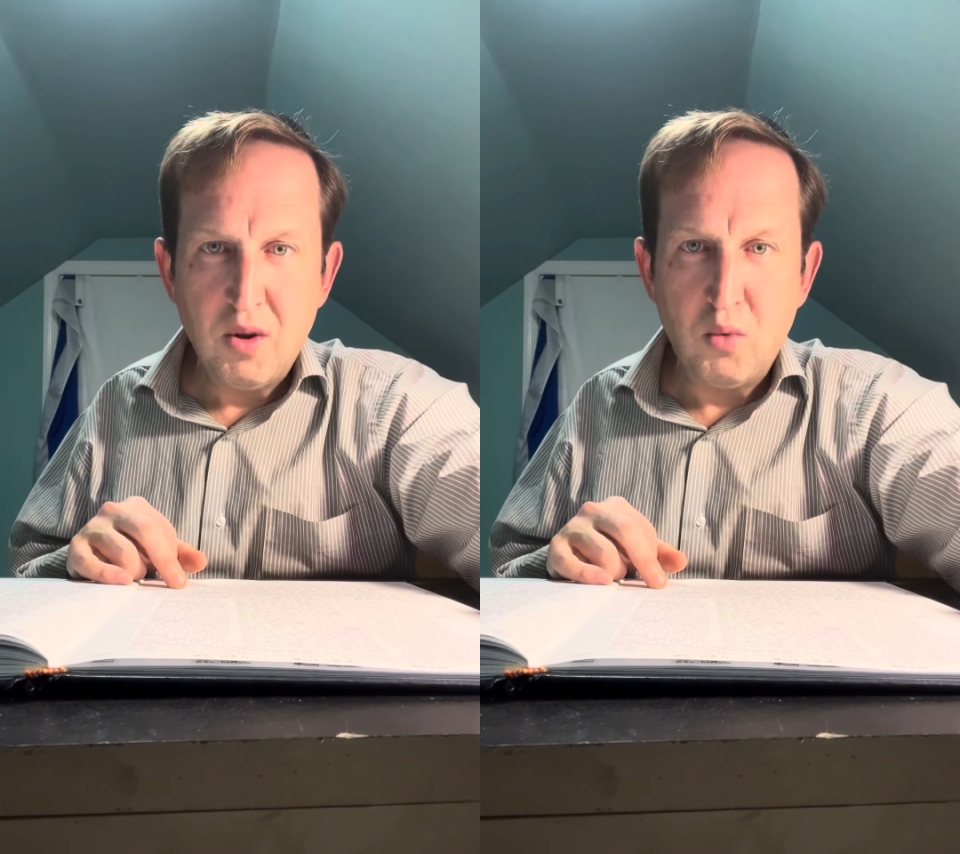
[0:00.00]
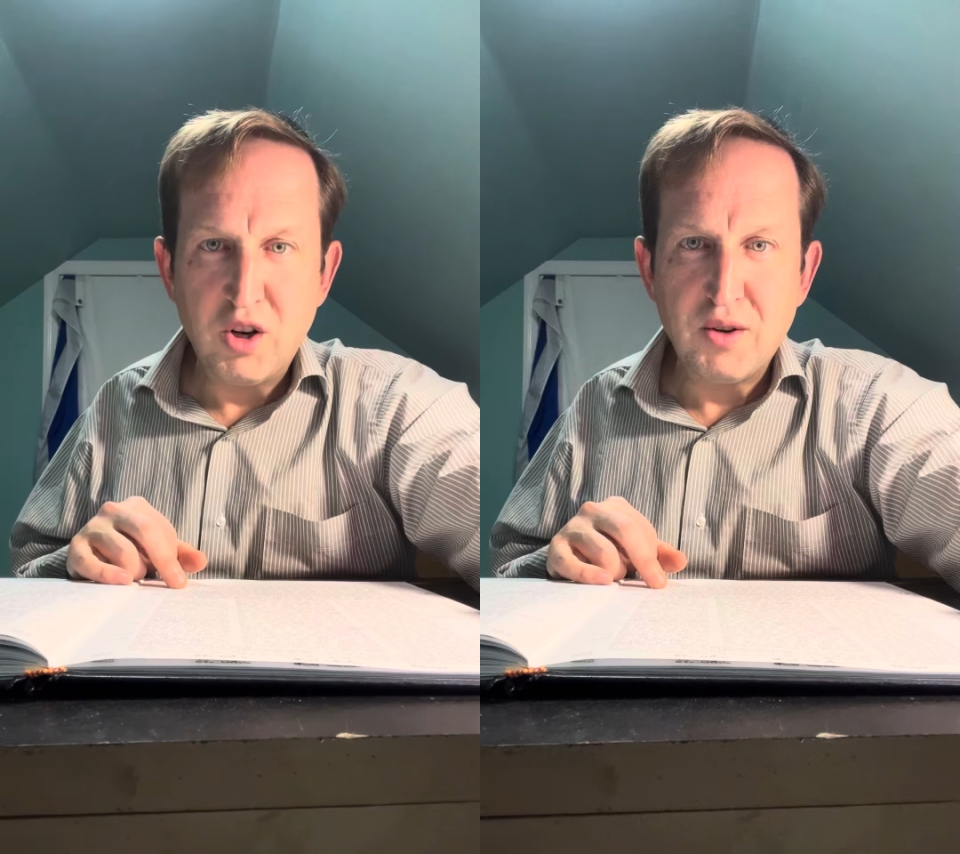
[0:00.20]

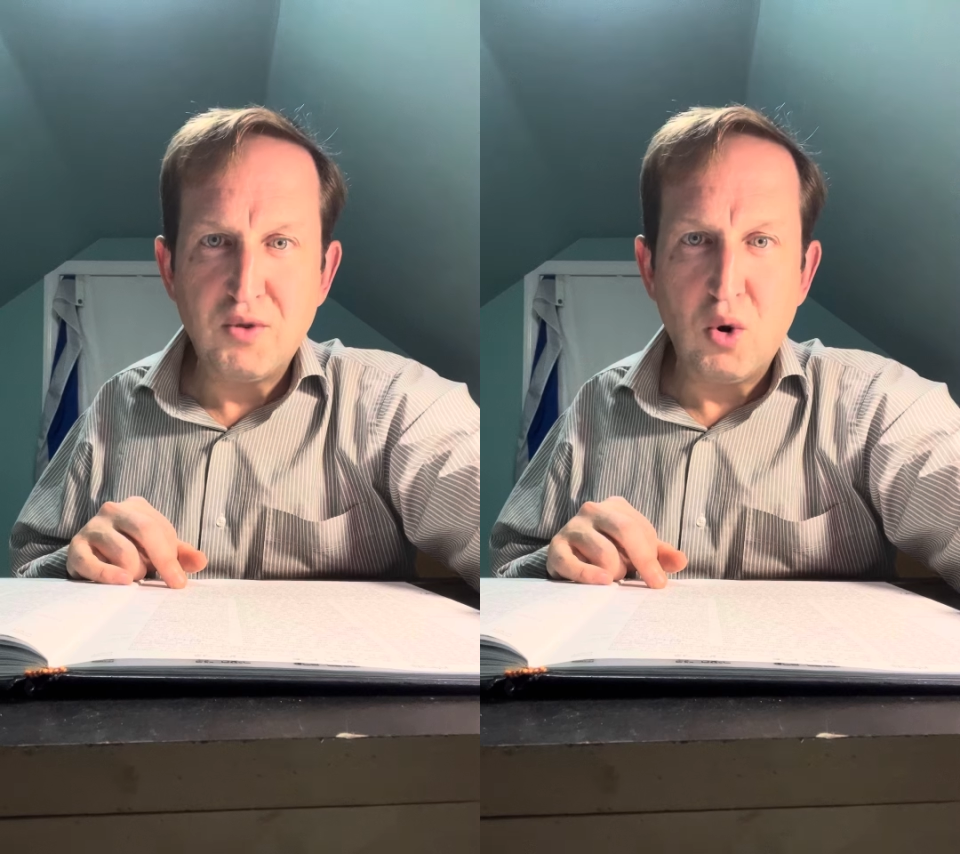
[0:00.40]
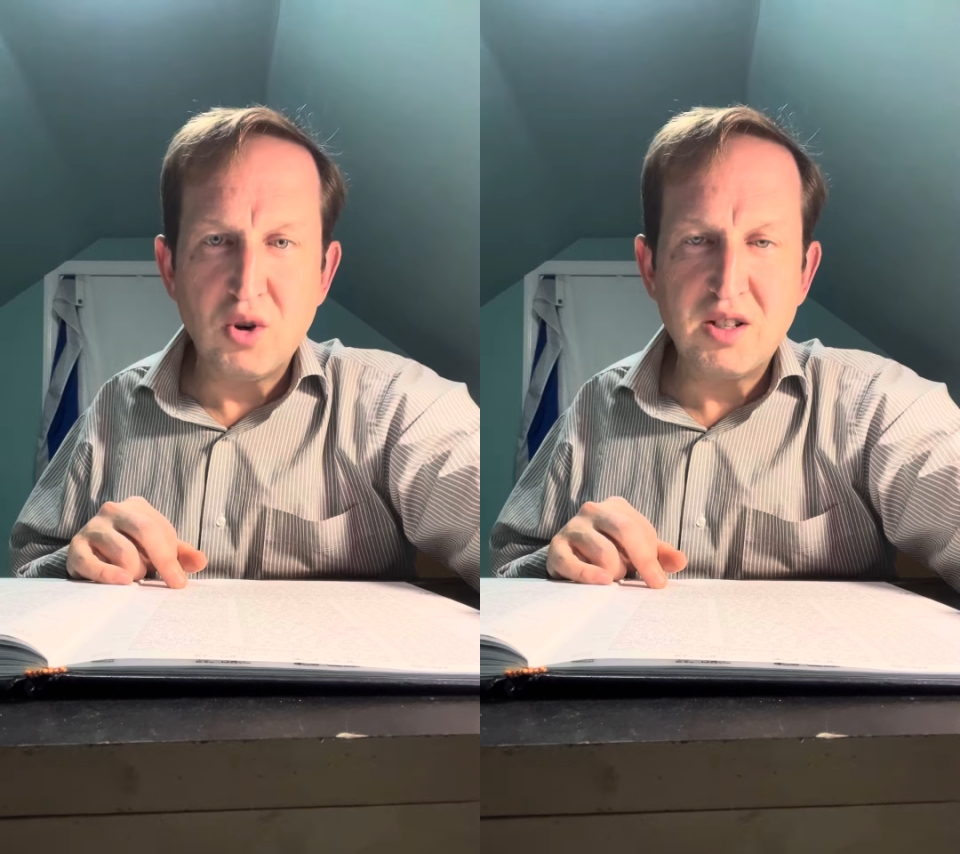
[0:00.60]
which of
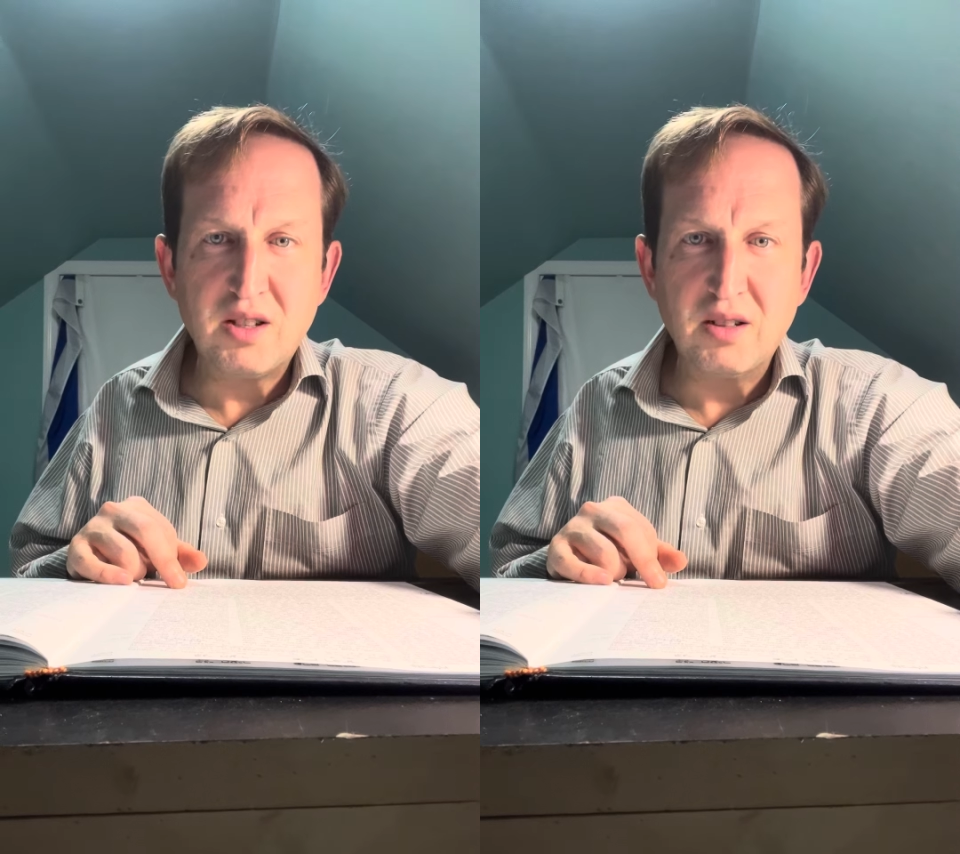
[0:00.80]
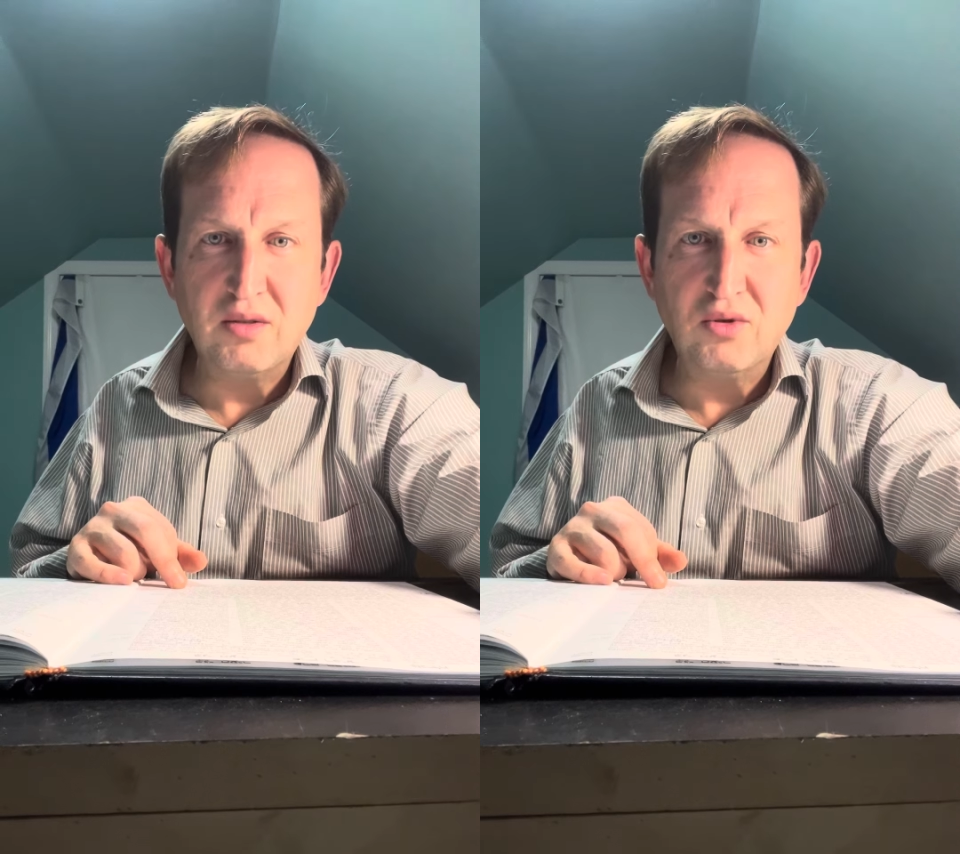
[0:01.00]

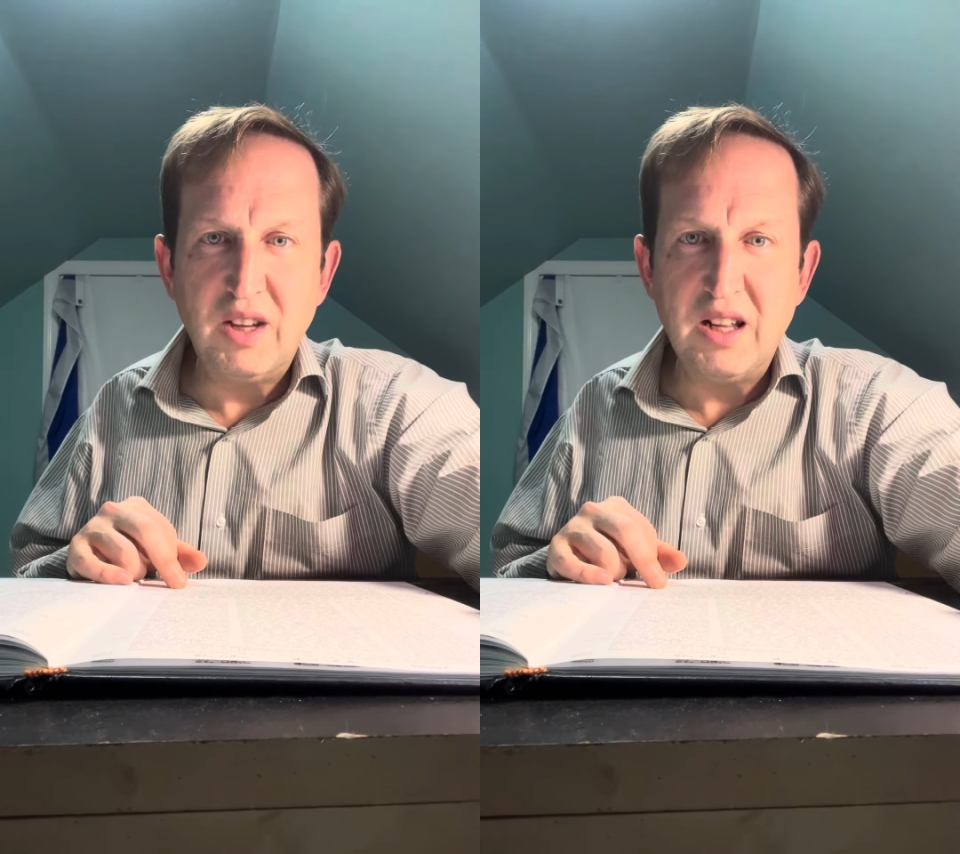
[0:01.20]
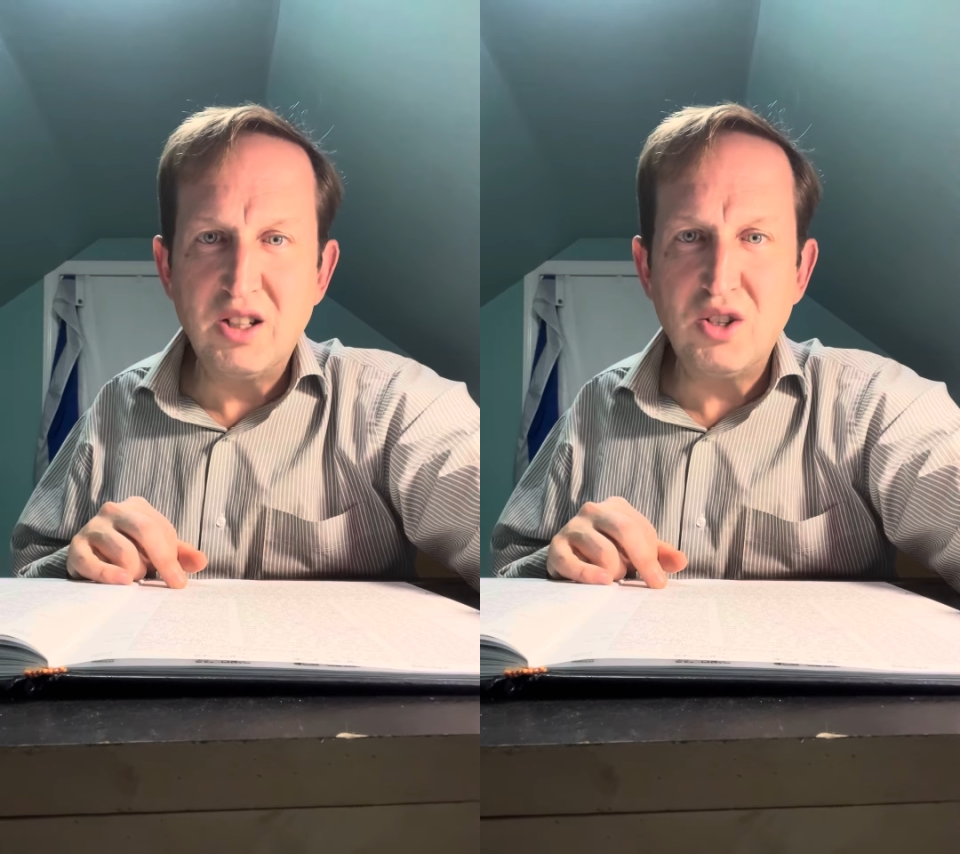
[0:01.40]
course
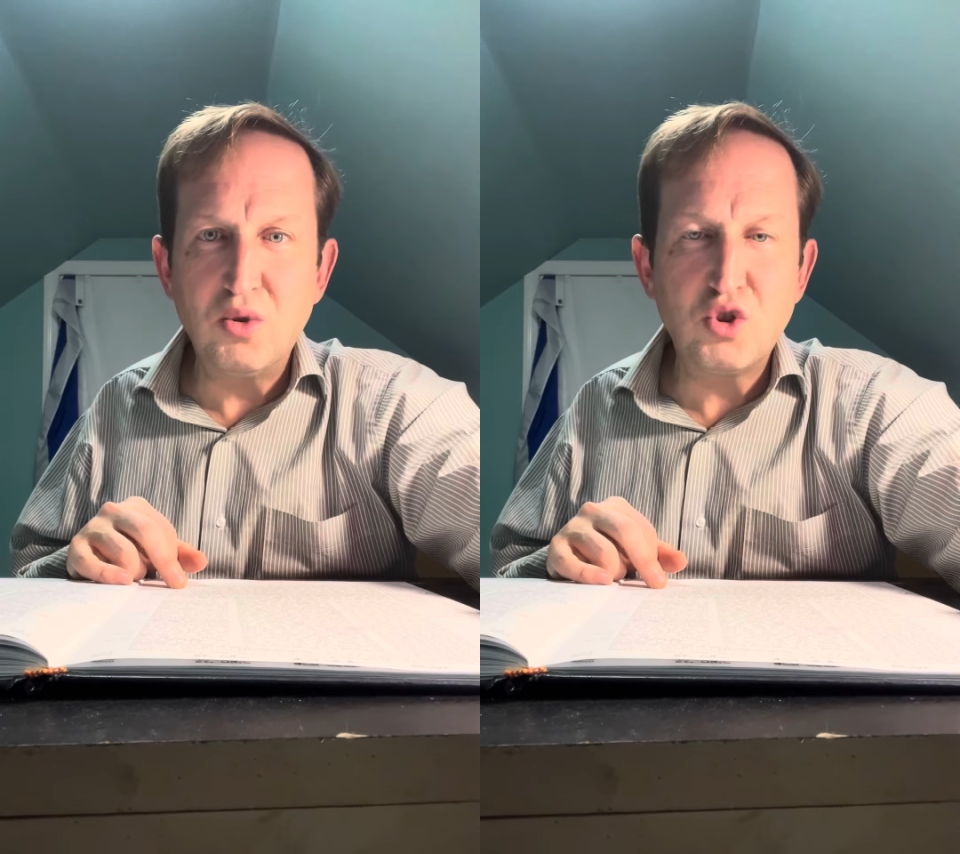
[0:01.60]
leads to a